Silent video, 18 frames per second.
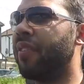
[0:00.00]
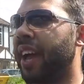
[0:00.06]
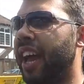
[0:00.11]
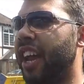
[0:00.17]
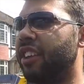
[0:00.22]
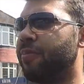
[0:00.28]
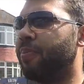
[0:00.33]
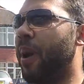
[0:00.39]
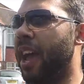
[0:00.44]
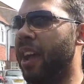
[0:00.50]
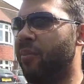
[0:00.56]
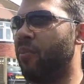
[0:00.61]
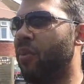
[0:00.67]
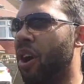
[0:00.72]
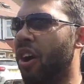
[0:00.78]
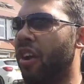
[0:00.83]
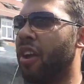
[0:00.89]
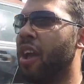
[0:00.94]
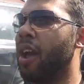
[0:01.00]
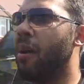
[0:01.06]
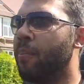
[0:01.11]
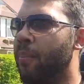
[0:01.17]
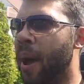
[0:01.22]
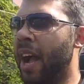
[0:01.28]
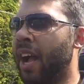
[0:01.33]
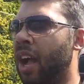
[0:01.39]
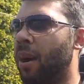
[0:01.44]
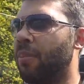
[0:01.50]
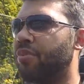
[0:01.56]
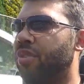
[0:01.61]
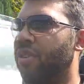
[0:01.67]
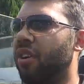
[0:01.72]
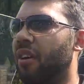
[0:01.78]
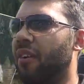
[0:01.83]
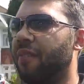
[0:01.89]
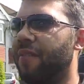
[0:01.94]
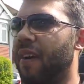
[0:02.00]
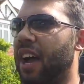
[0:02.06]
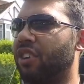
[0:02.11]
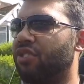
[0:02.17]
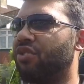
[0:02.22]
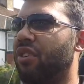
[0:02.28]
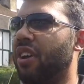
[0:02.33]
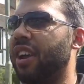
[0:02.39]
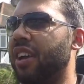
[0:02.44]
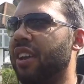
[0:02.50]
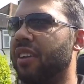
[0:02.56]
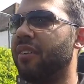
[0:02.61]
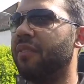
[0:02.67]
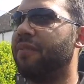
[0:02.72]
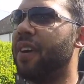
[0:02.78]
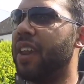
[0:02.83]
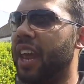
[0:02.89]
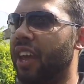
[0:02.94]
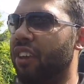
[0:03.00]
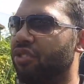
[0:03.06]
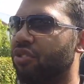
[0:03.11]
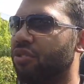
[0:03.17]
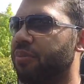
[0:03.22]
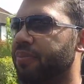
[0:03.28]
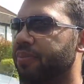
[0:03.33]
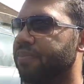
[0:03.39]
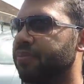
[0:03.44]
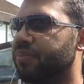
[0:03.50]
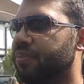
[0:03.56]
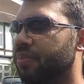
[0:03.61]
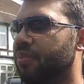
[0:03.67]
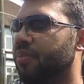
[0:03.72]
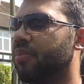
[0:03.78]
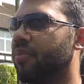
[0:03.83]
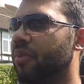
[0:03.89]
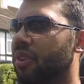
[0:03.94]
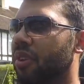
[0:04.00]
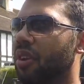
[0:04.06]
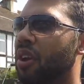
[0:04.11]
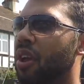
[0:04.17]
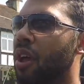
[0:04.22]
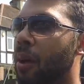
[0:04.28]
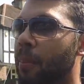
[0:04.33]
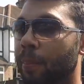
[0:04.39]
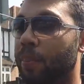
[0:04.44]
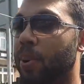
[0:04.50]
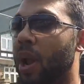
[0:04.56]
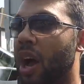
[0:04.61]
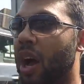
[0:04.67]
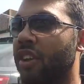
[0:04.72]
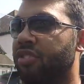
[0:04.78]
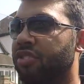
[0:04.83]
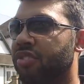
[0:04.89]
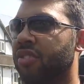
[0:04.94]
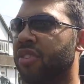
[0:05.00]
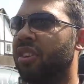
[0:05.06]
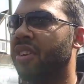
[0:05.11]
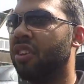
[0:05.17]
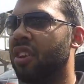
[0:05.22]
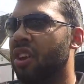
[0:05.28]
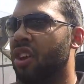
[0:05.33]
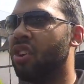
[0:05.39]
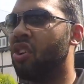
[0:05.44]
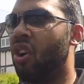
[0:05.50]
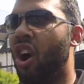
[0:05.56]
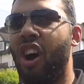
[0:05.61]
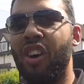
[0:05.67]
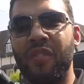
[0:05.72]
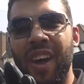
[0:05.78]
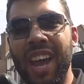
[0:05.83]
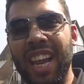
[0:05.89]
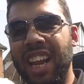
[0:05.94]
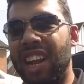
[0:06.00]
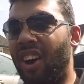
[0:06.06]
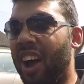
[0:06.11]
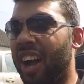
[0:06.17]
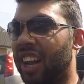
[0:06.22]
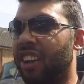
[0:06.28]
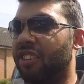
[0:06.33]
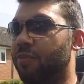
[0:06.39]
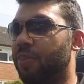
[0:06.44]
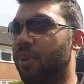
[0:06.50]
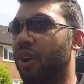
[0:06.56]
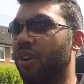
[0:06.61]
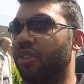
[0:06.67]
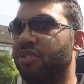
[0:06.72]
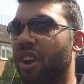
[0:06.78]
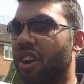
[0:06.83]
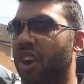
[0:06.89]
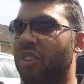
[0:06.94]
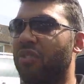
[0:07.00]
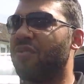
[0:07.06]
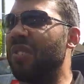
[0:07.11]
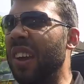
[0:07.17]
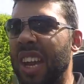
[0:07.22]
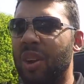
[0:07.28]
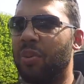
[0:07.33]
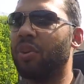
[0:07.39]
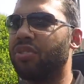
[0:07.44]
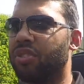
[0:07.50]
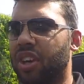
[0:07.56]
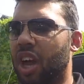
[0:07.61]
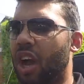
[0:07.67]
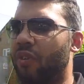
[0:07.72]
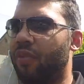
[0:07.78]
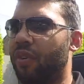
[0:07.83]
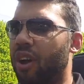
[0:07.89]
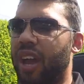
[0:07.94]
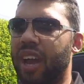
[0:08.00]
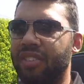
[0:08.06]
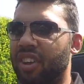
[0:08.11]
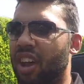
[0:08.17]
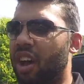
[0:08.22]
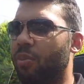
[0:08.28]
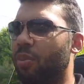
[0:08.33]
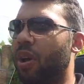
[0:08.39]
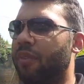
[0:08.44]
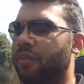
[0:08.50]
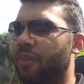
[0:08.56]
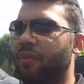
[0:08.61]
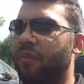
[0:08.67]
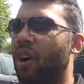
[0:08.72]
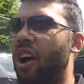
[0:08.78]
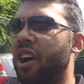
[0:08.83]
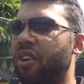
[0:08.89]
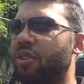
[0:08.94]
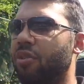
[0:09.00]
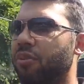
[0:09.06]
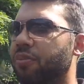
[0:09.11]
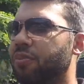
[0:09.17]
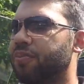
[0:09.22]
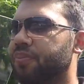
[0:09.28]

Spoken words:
get this paintwork back up to factory finish. Plus, I really like this blue, so I don't really want to cover it up with vinyl.